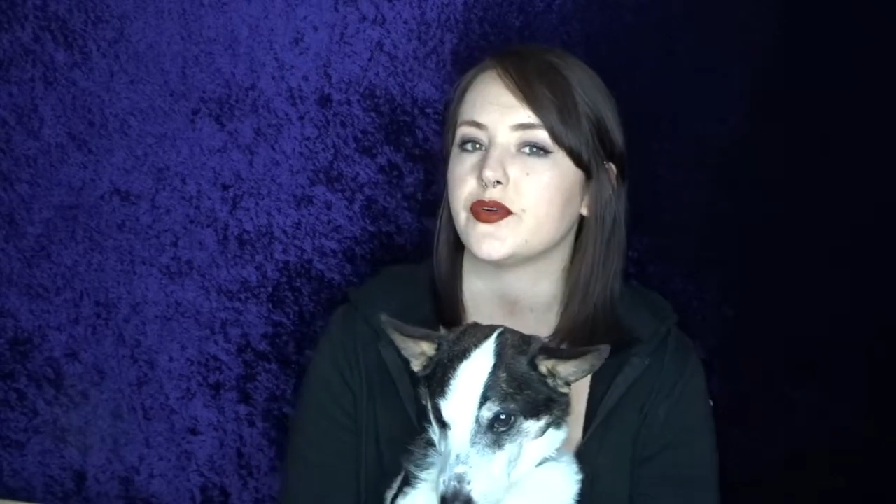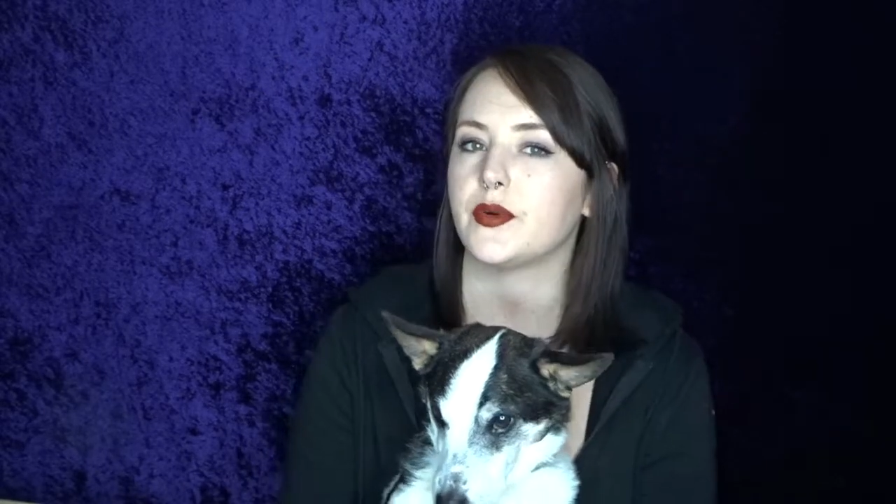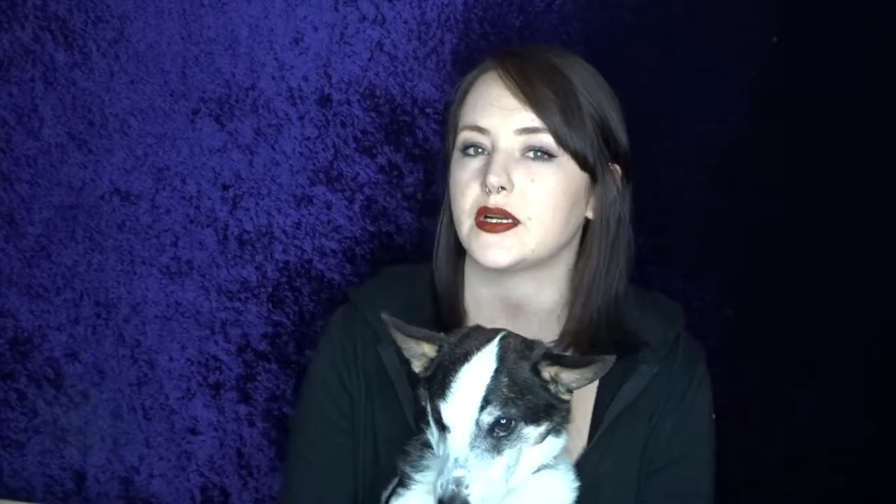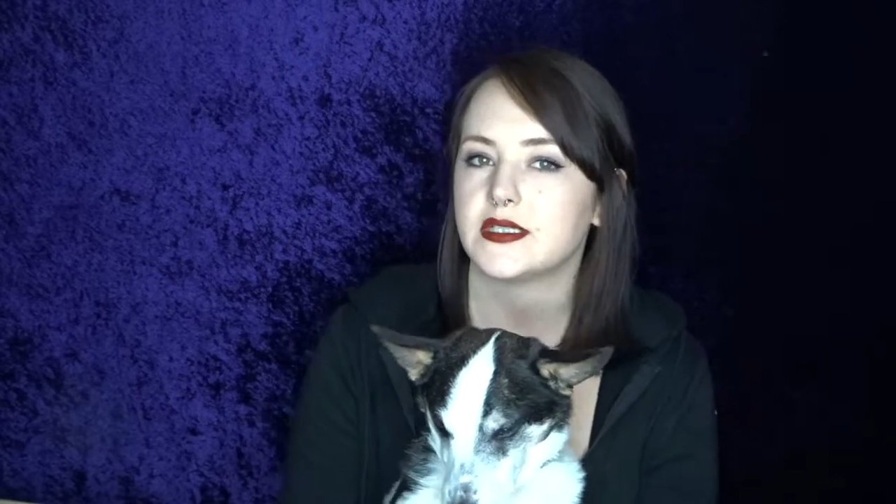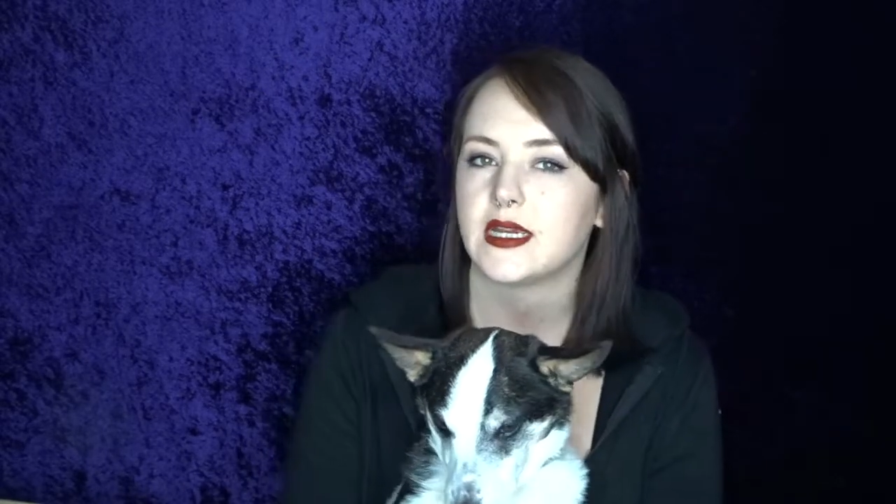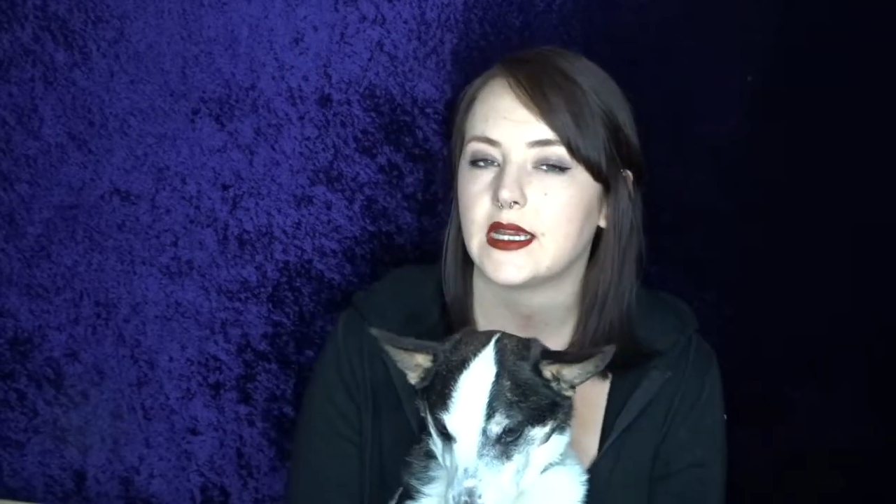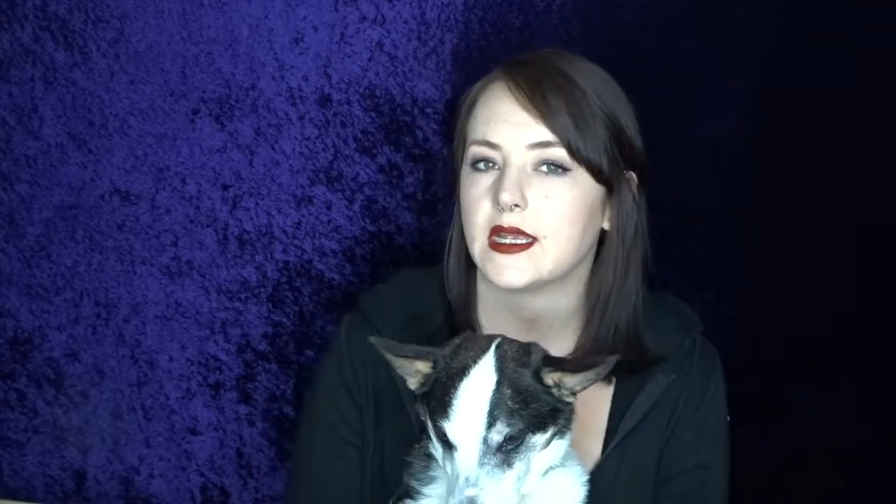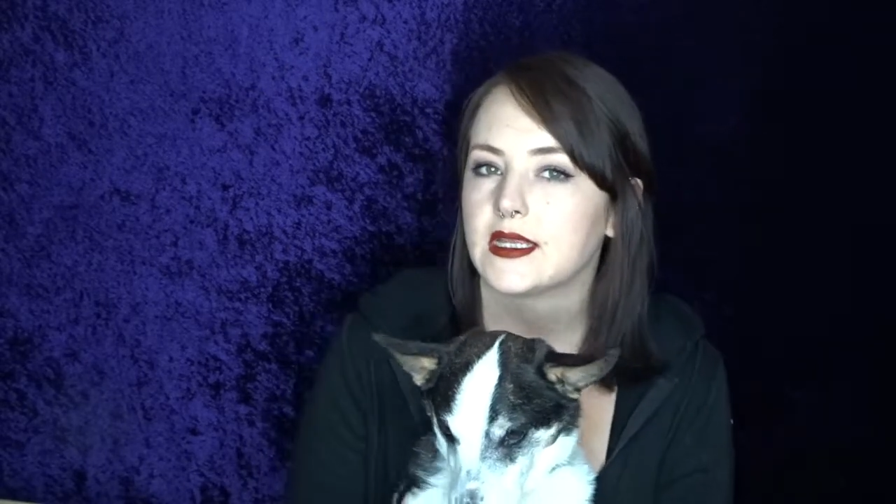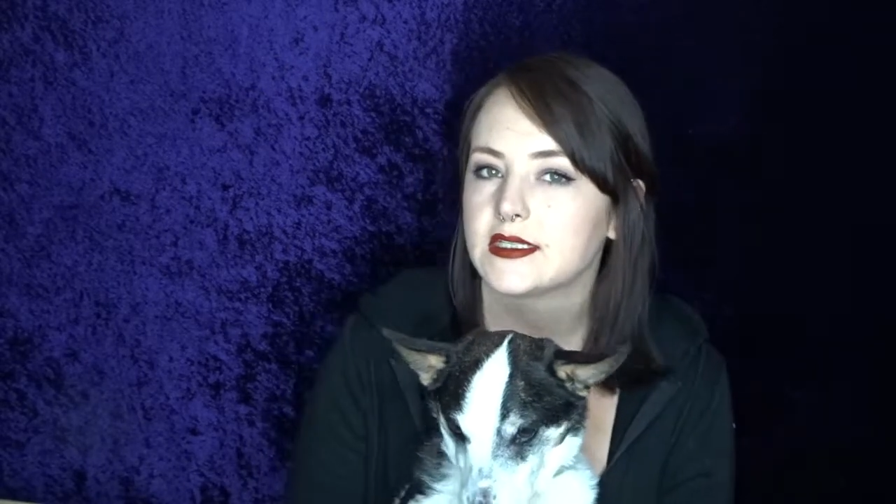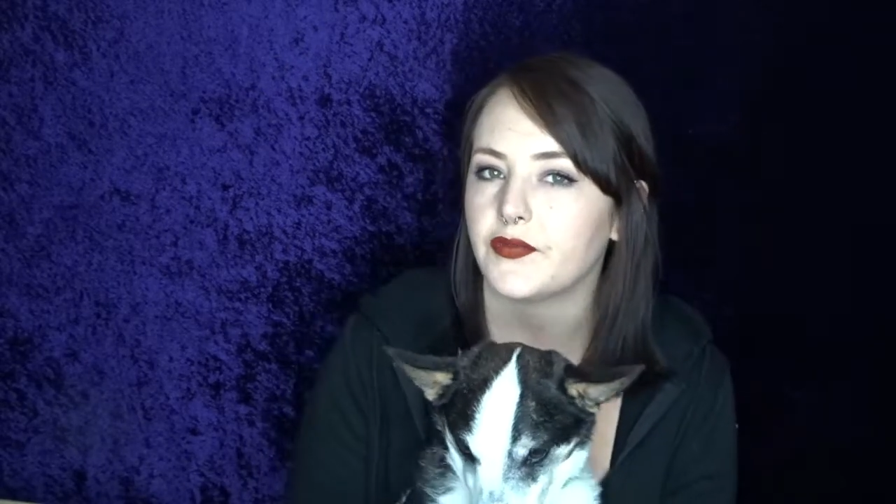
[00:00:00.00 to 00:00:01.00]
watching
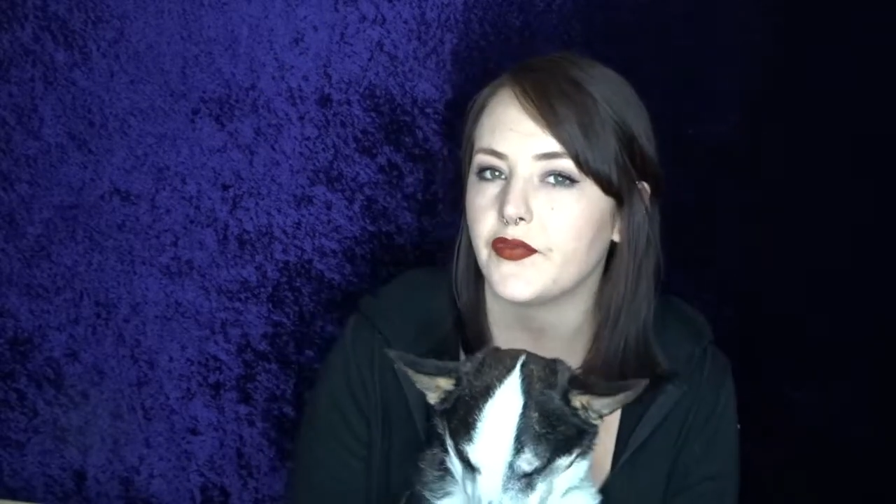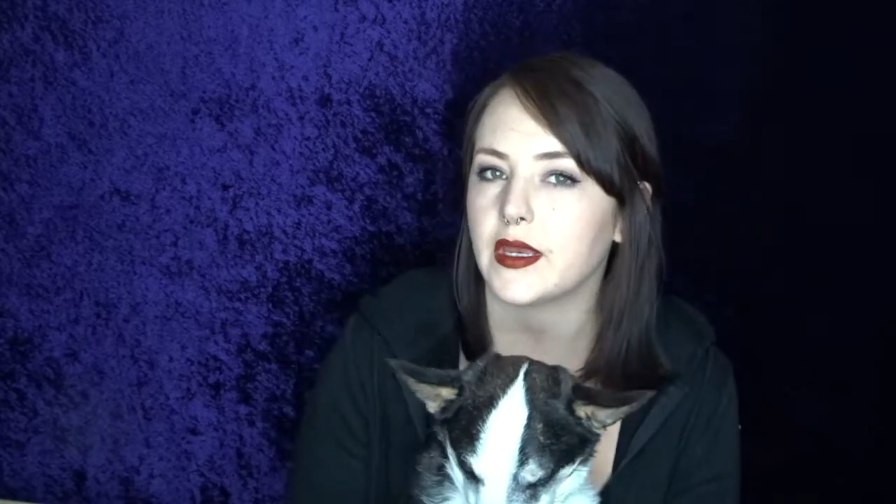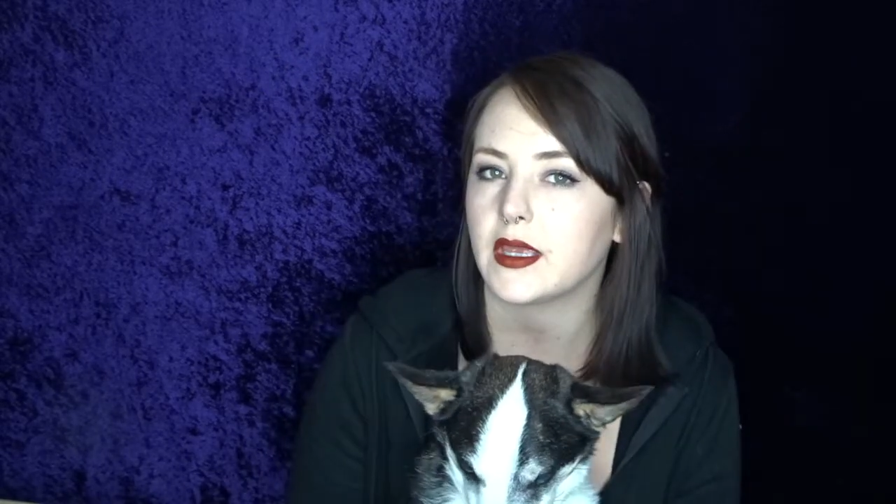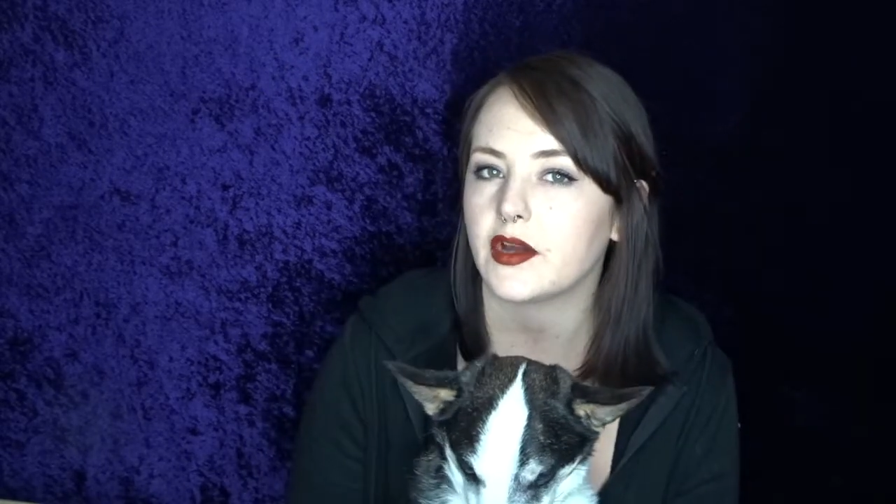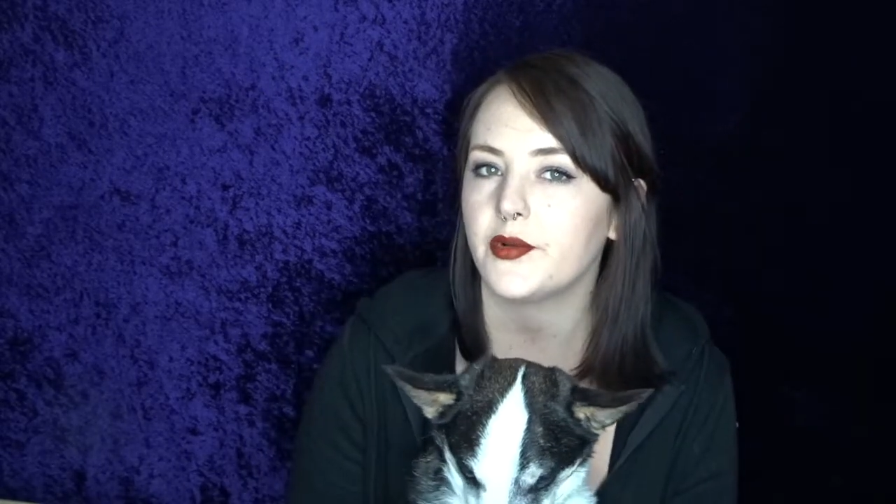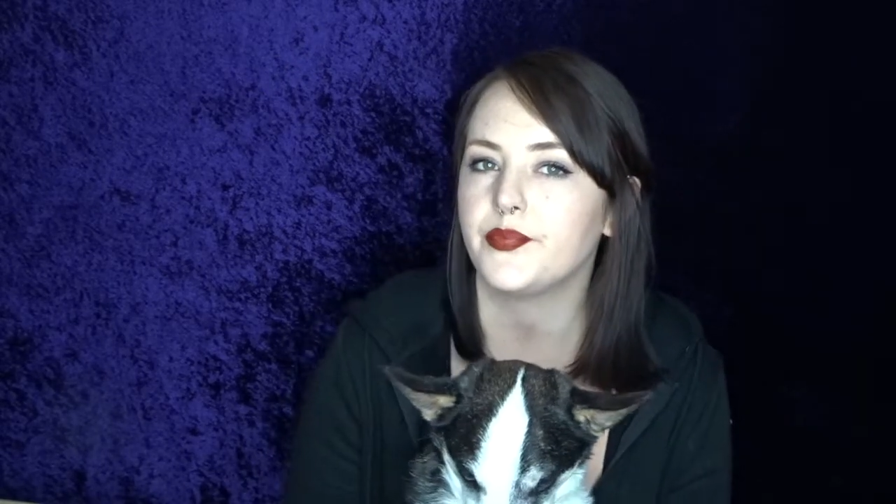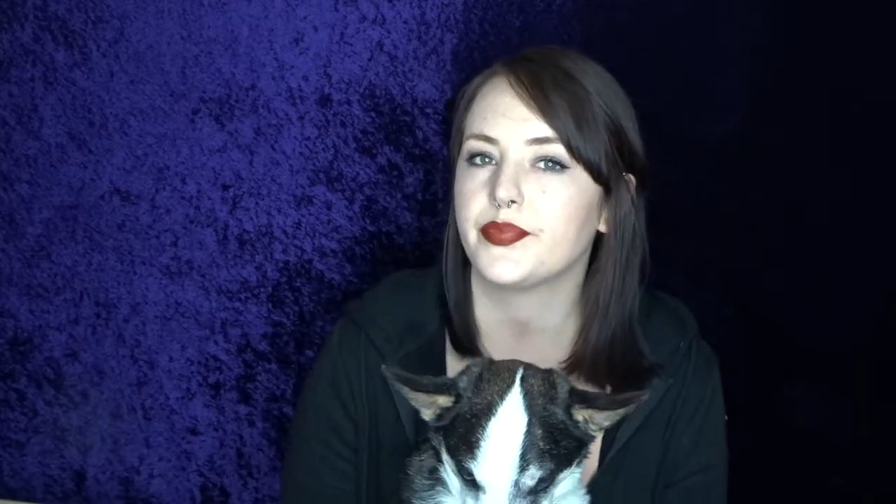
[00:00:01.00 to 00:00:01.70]
this video,